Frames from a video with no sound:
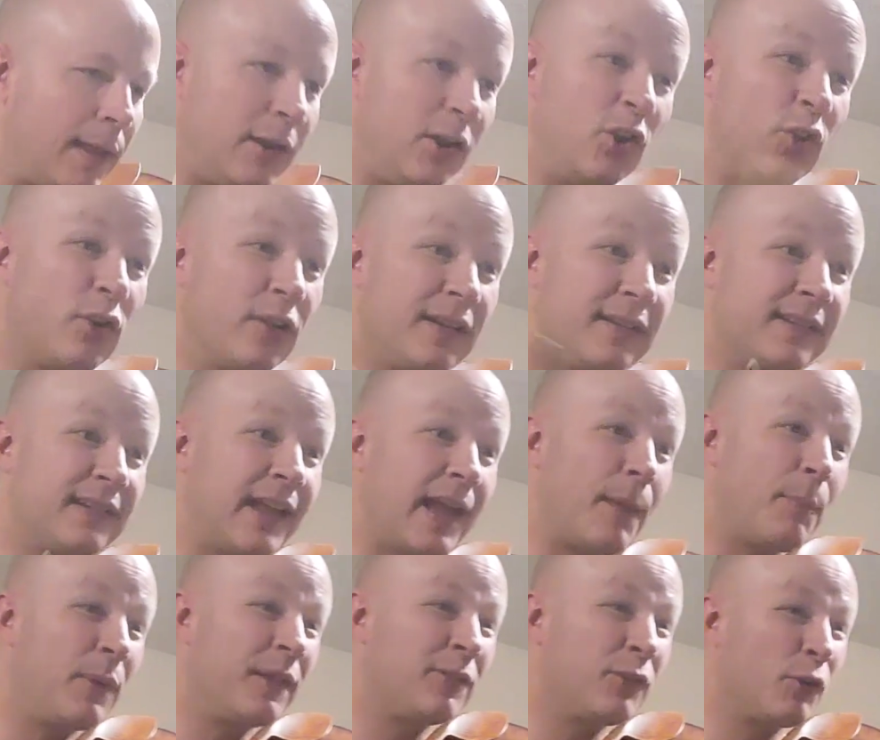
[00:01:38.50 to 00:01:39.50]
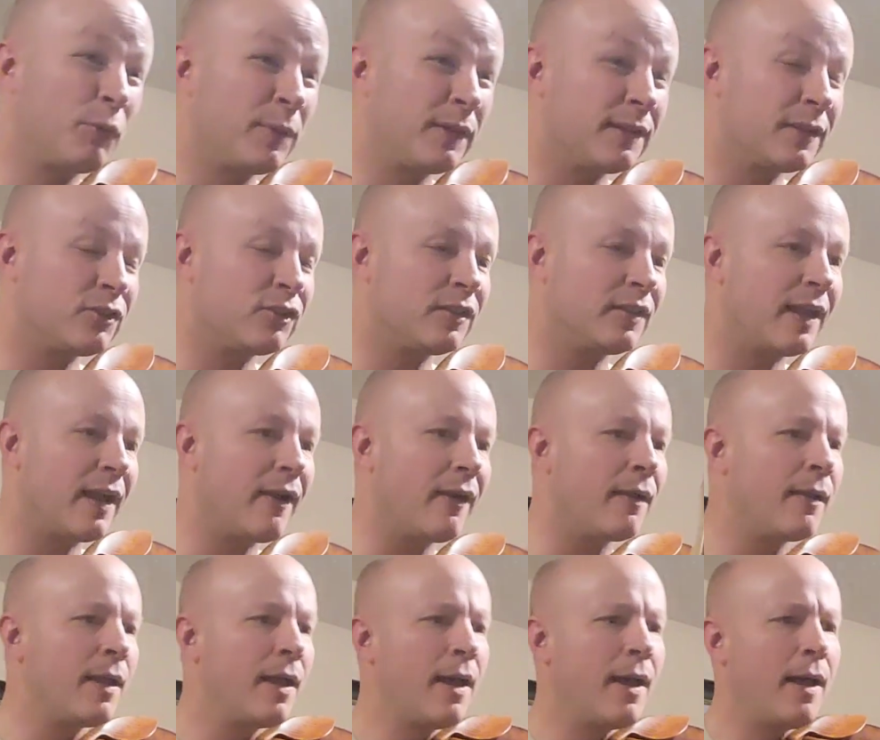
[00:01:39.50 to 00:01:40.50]
And you can stay up in third position there.
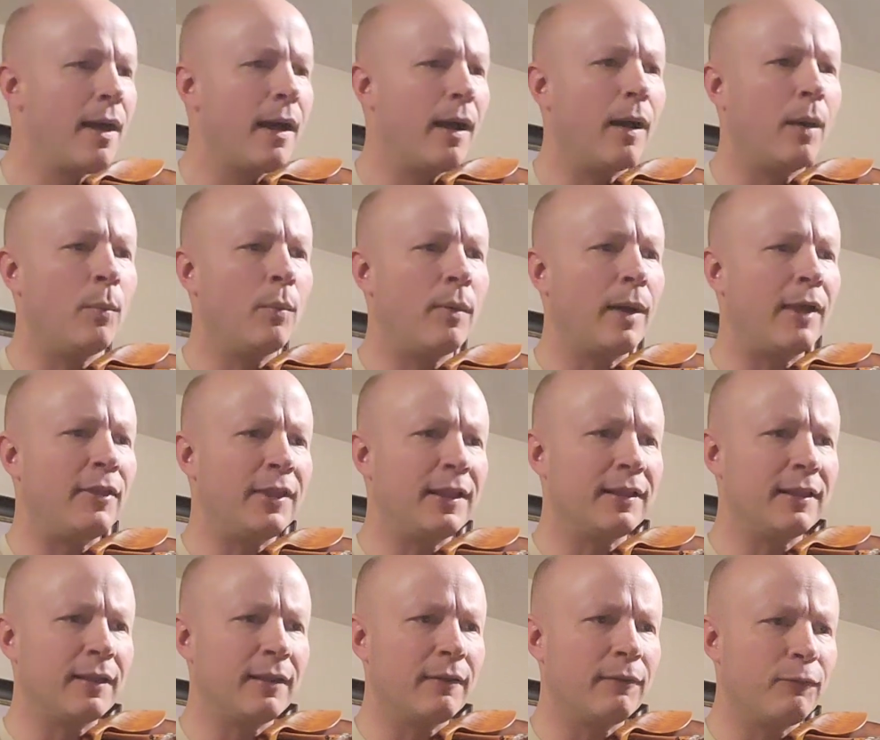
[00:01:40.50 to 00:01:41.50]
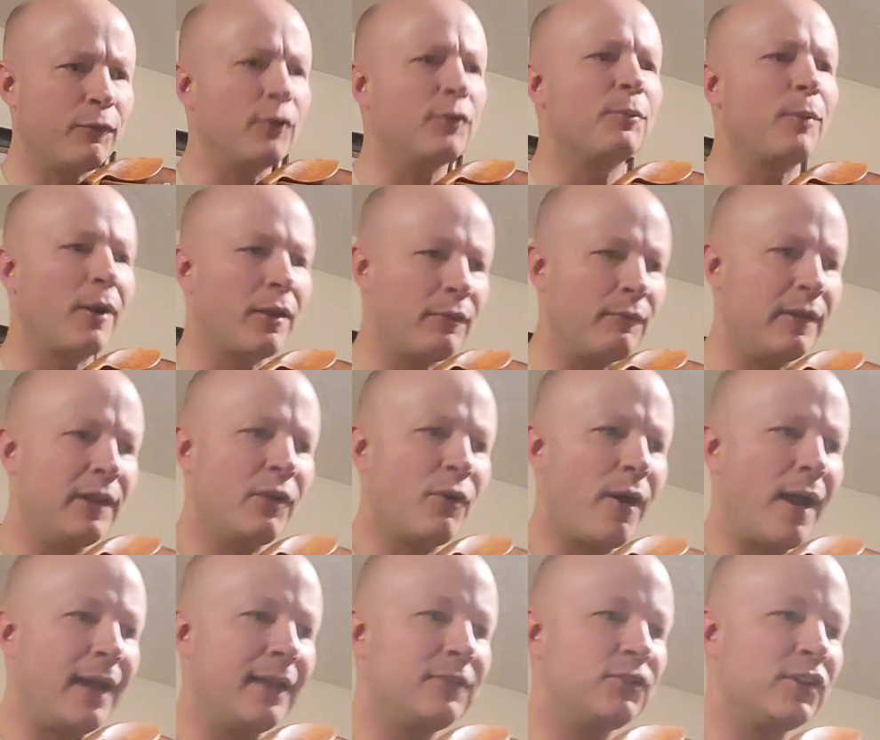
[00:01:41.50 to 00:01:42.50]
I think the first part of the video
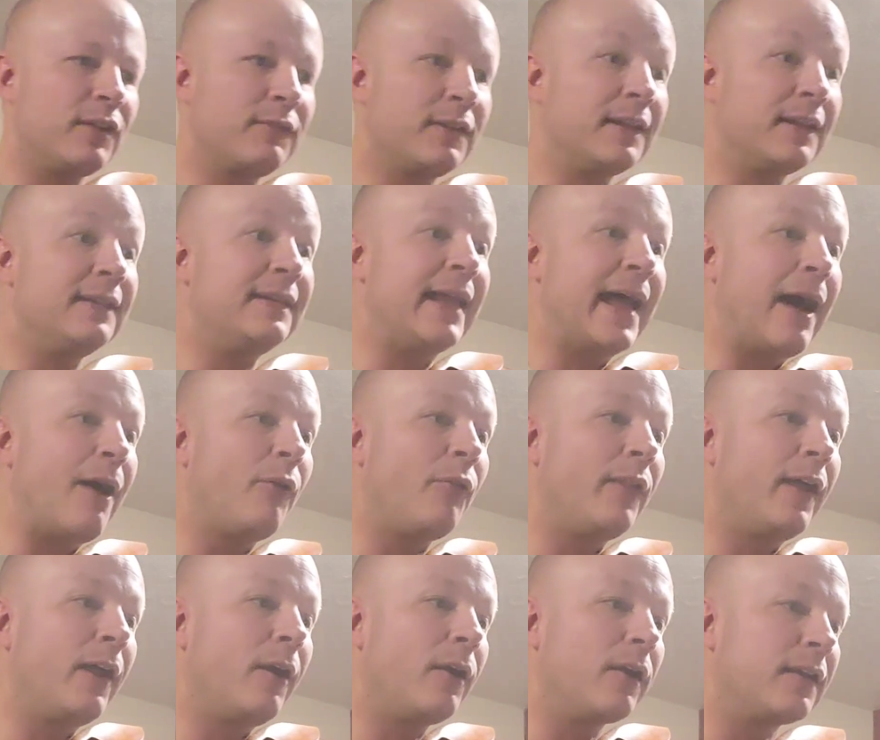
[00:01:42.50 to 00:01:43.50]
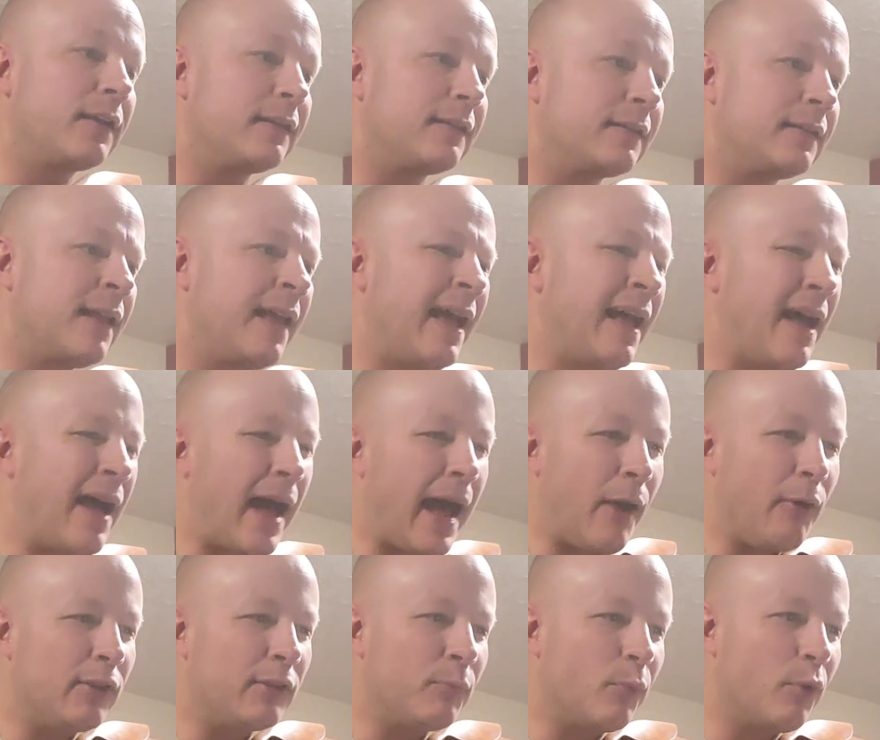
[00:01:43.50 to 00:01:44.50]
I shifted down there because
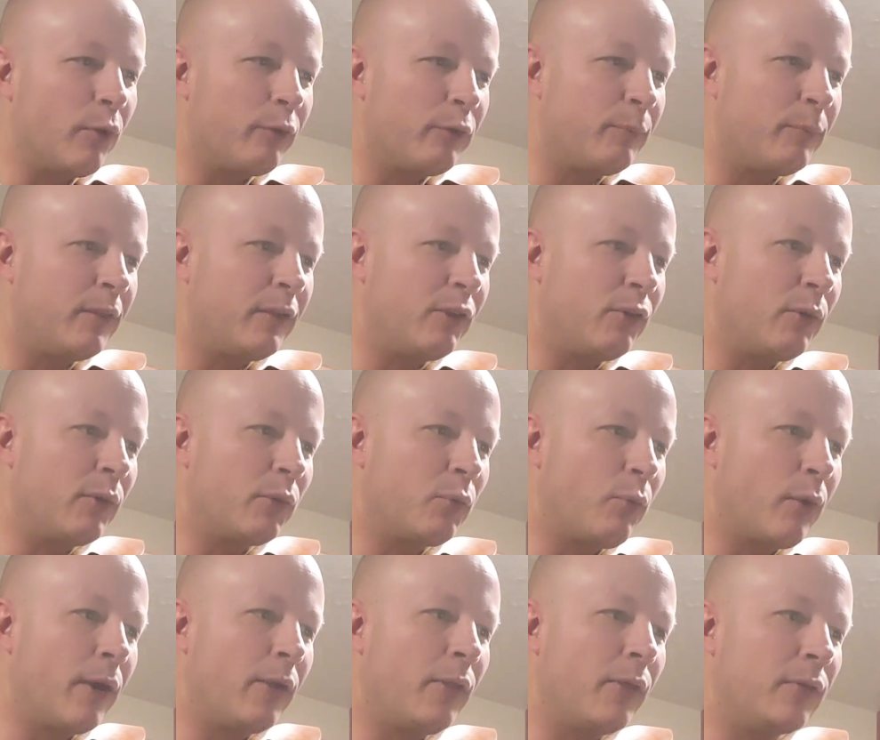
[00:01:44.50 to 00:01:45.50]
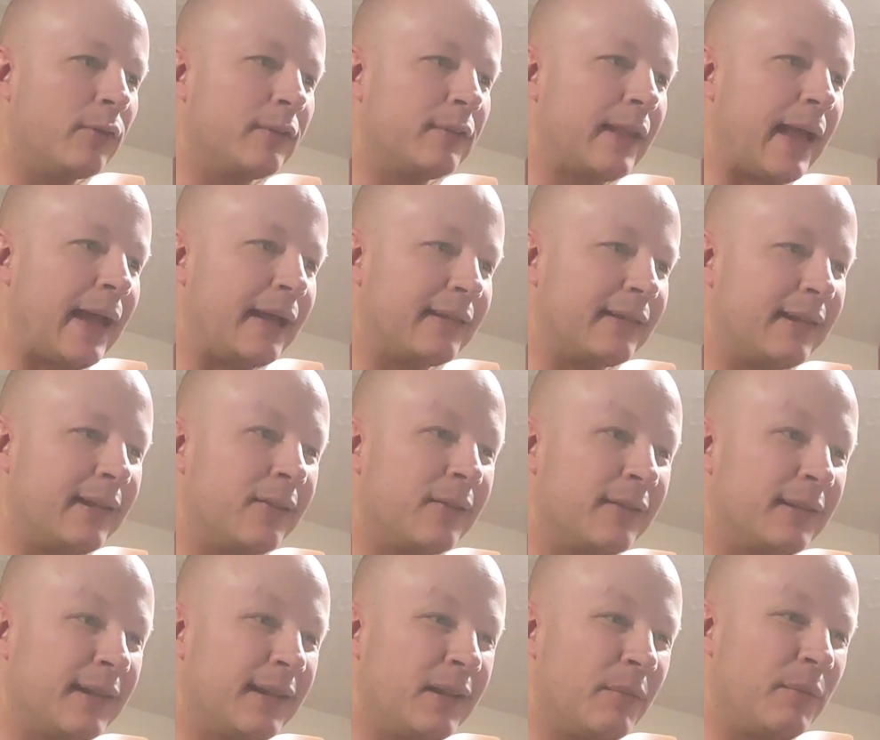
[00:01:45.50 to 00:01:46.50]
I was more familiar with where those accidentals
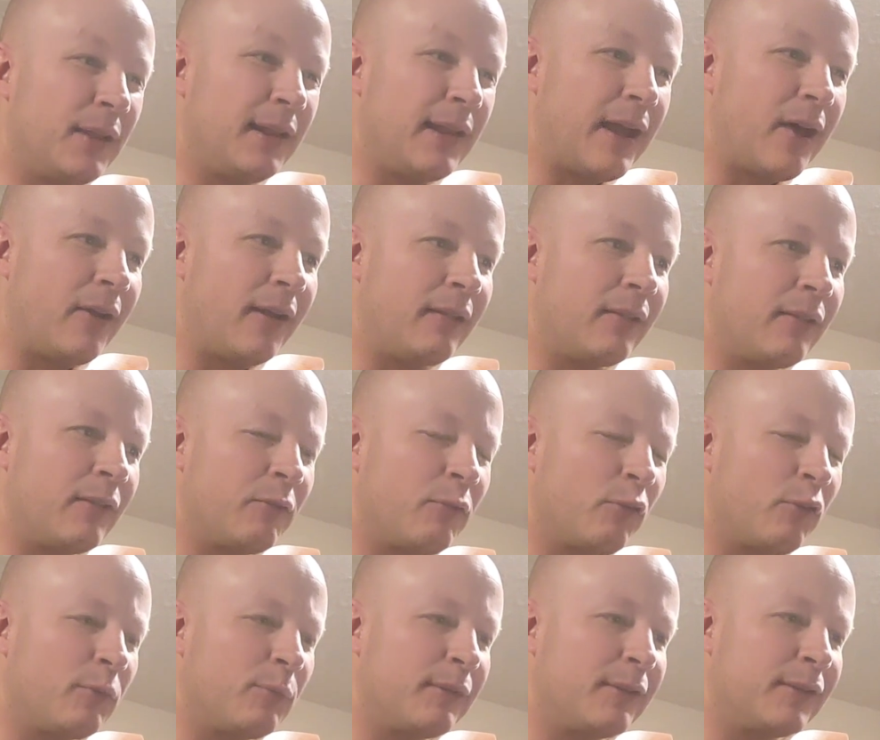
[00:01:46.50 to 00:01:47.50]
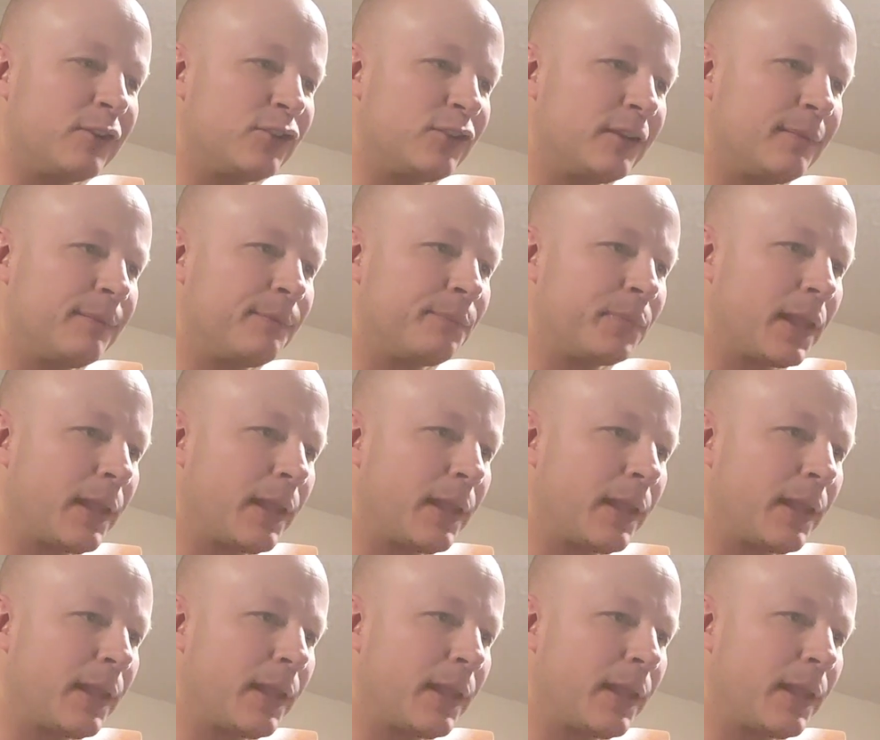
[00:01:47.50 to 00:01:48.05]
need to be down in the first position.